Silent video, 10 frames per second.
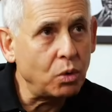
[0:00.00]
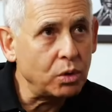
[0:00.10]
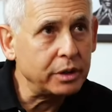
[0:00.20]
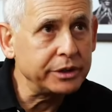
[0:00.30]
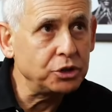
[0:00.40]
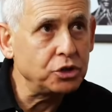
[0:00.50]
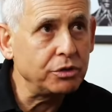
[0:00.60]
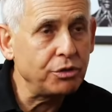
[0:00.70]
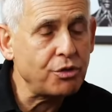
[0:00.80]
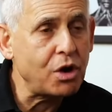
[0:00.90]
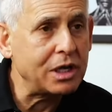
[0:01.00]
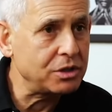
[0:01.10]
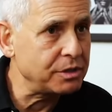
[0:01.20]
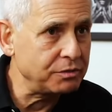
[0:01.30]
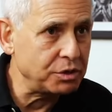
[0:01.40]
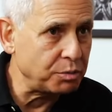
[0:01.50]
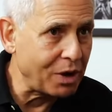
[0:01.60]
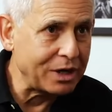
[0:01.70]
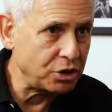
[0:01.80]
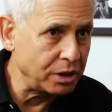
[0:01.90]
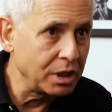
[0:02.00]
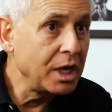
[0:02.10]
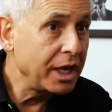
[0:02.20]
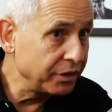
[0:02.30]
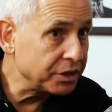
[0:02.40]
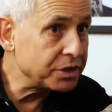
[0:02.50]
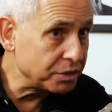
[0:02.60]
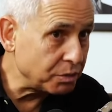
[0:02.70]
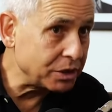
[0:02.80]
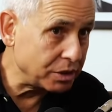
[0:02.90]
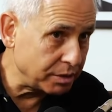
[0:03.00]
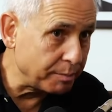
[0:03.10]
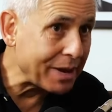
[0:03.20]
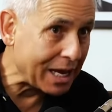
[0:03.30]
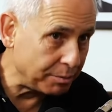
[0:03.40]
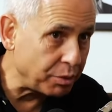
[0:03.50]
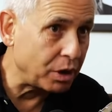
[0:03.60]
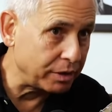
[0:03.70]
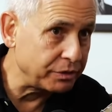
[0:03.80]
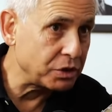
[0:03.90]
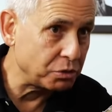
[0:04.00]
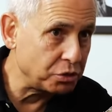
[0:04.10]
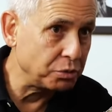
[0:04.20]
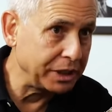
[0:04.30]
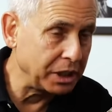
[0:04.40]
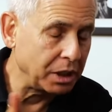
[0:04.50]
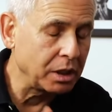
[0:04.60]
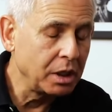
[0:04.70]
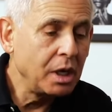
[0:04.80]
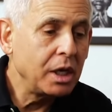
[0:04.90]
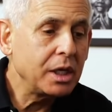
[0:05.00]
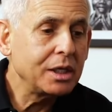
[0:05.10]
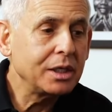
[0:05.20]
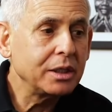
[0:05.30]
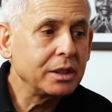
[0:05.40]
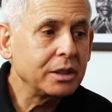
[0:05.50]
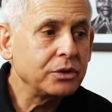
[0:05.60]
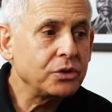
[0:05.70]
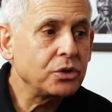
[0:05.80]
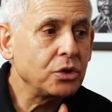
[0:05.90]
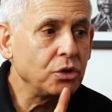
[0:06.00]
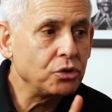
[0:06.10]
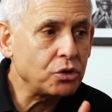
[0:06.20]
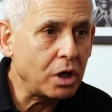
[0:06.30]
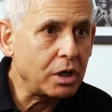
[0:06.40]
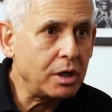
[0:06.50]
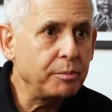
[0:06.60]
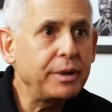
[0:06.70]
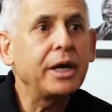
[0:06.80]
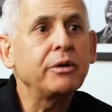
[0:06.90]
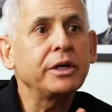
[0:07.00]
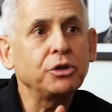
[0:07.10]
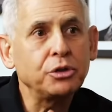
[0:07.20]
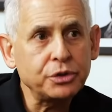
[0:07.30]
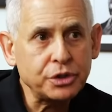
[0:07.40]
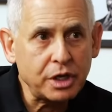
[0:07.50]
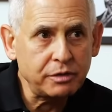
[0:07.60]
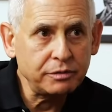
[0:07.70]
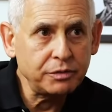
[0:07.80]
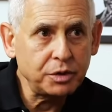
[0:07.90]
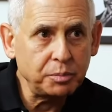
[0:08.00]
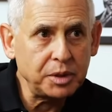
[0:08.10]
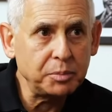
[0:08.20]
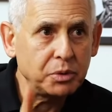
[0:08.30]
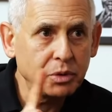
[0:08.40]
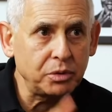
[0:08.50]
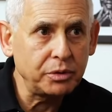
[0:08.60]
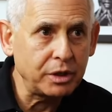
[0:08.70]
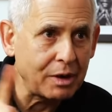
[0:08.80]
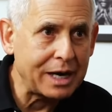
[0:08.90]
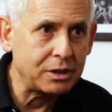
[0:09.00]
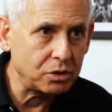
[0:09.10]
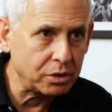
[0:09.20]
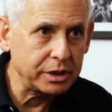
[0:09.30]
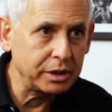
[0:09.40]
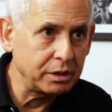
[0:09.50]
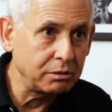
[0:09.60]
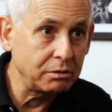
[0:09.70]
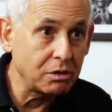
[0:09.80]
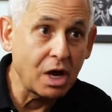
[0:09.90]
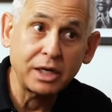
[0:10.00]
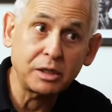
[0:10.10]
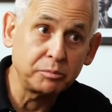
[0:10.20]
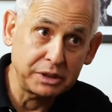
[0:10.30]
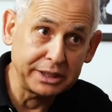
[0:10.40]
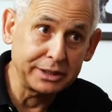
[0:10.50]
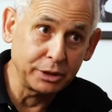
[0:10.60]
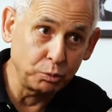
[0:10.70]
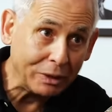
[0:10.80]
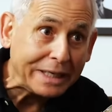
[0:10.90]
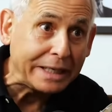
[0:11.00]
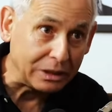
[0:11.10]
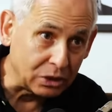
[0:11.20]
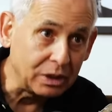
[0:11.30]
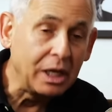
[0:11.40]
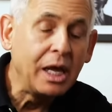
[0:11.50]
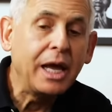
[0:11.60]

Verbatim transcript: origin thoughts of depression. And this is what the bad part of social media. It's you start comparing yourself to people that are actually not completely real.